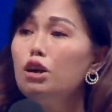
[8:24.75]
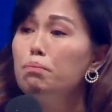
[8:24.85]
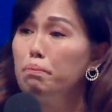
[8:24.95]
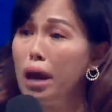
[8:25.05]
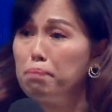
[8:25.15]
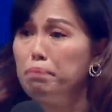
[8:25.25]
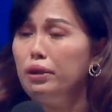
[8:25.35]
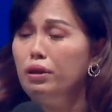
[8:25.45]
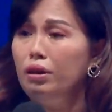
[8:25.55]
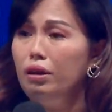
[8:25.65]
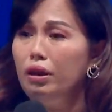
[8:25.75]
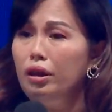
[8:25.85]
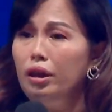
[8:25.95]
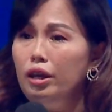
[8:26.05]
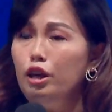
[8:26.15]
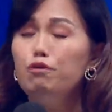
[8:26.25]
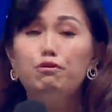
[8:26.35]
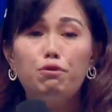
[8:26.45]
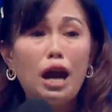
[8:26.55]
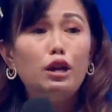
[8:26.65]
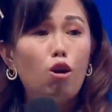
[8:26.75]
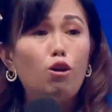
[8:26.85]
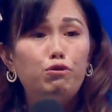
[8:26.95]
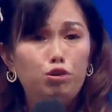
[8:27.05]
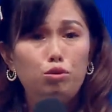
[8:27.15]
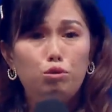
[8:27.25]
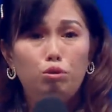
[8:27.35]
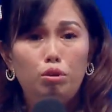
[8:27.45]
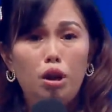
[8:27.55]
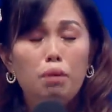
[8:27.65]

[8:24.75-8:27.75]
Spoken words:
a map in front of you.